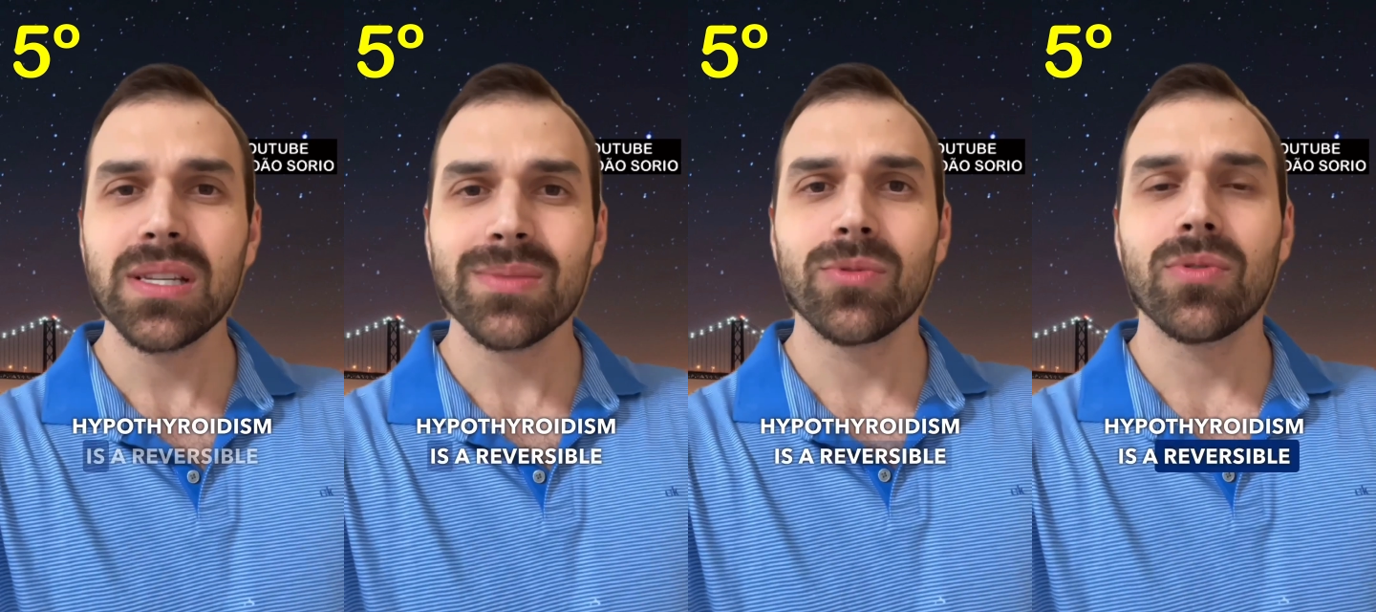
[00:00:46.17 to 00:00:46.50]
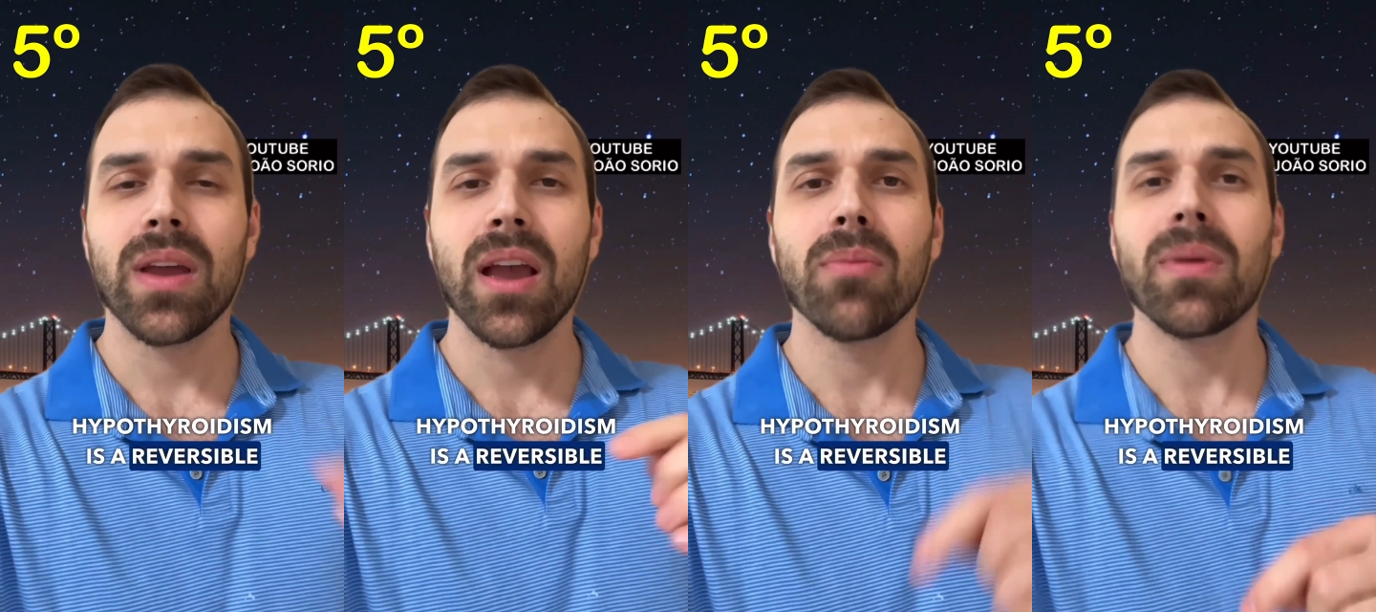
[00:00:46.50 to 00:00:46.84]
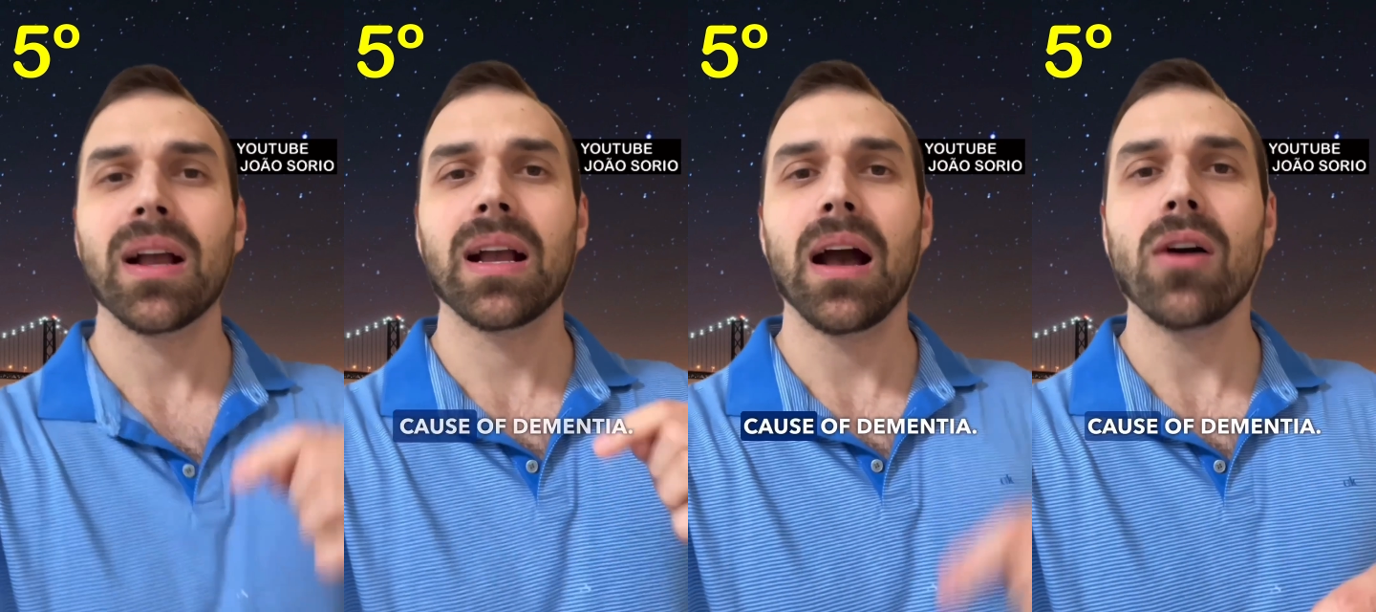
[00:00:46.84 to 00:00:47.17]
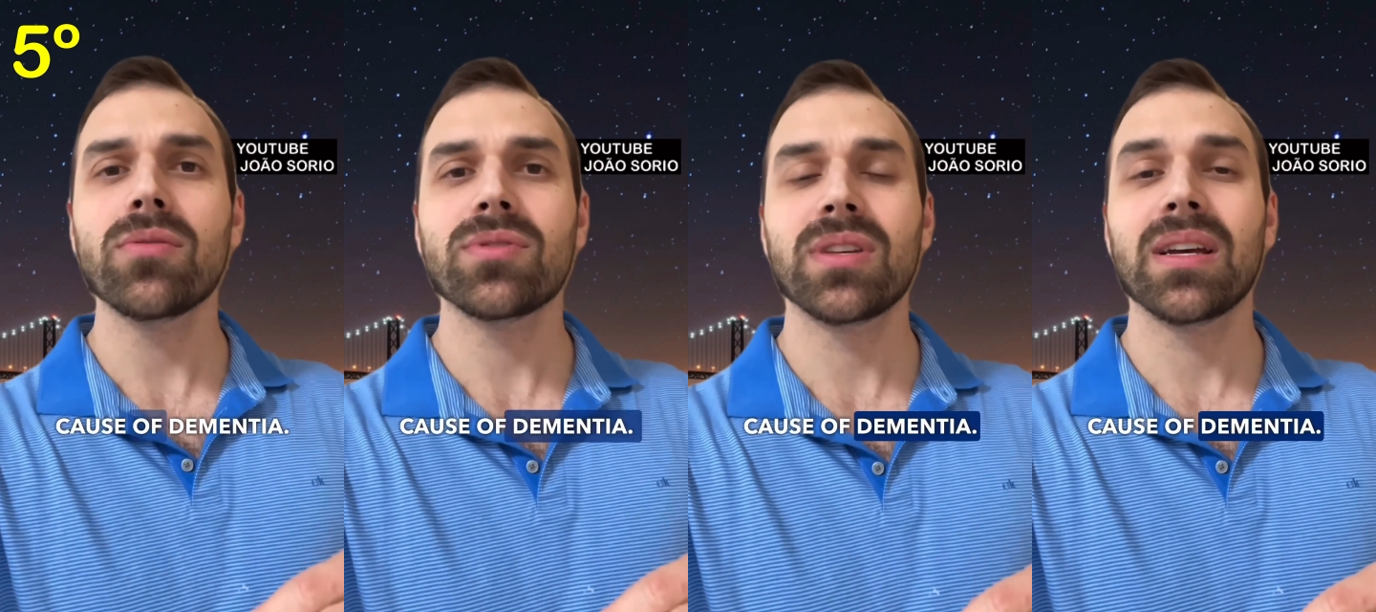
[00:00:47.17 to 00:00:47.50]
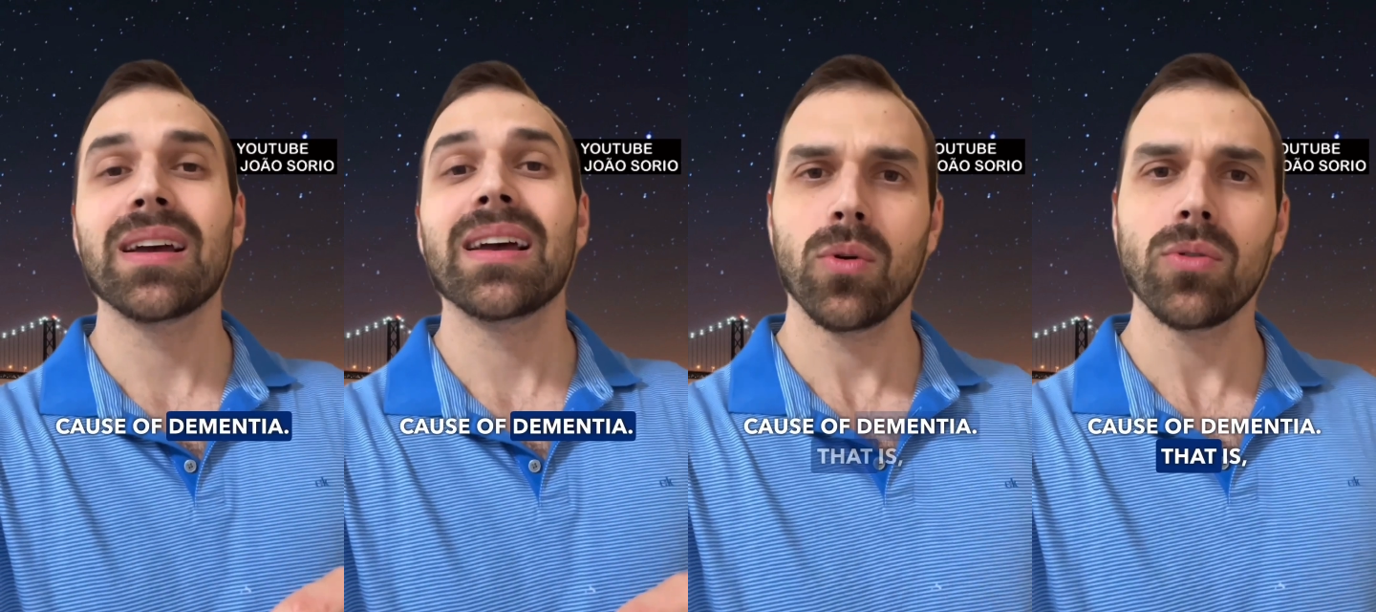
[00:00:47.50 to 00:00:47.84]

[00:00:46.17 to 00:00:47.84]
is a reversible cause of dementia.